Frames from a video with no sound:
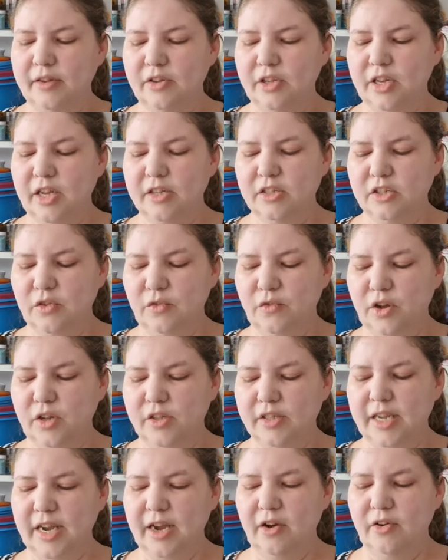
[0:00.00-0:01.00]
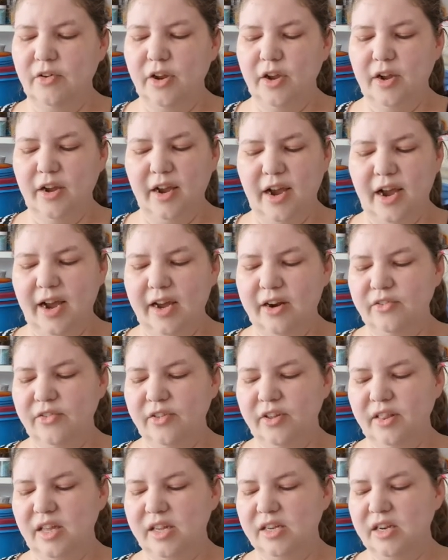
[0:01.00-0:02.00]
It tends to fall down. I don't
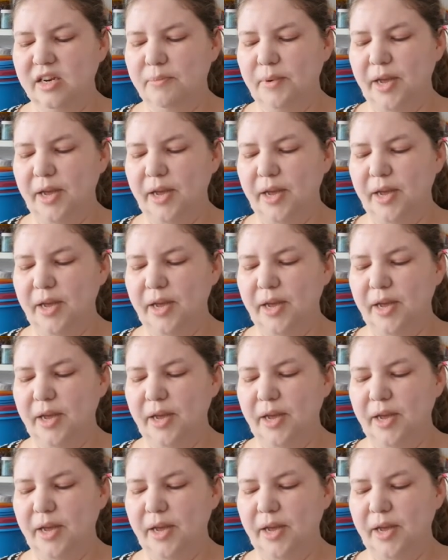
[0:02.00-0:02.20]
think they did a